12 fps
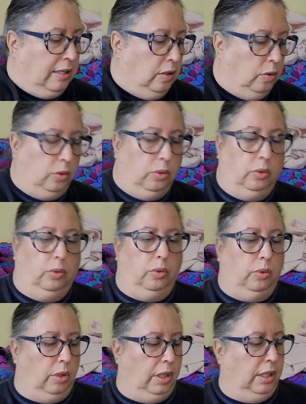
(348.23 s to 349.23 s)
Ooh,
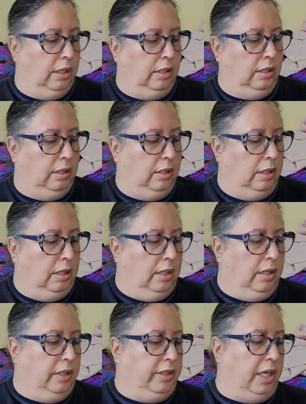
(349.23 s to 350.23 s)

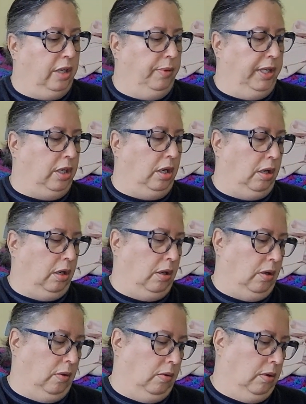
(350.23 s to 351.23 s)
there we
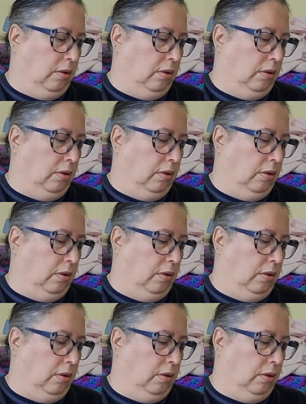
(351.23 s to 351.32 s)
go.